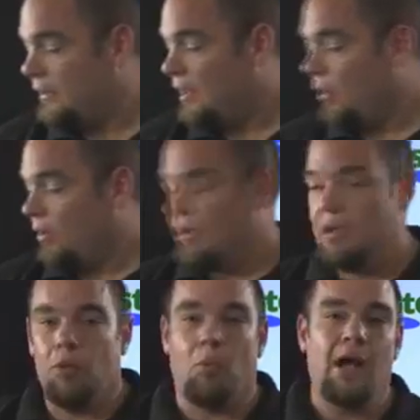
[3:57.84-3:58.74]
Now,
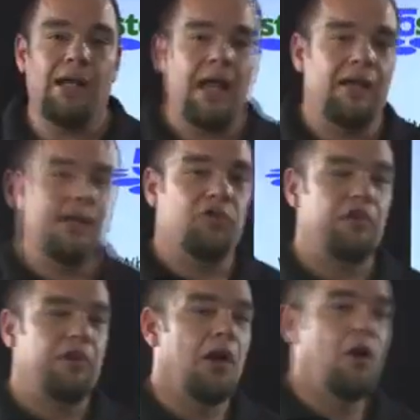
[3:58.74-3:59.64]
white hat
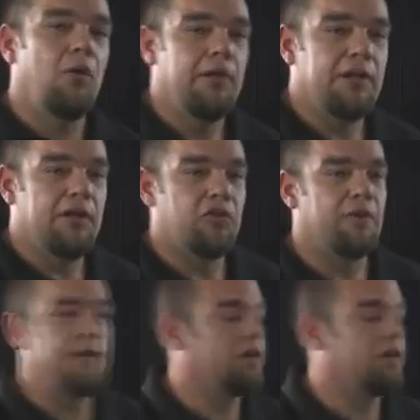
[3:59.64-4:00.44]
SEO is the